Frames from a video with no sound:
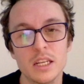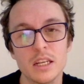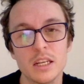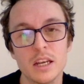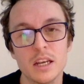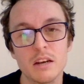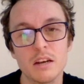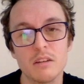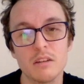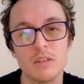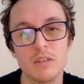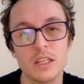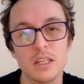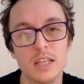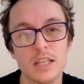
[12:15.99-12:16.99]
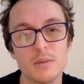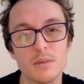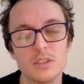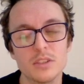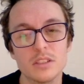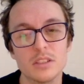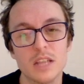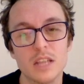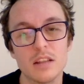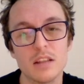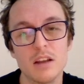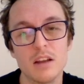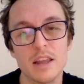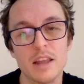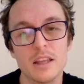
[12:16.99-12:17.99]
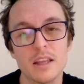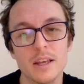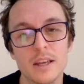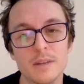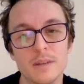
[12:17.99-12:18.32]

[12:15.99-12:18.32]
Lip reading: how it really captures that light there.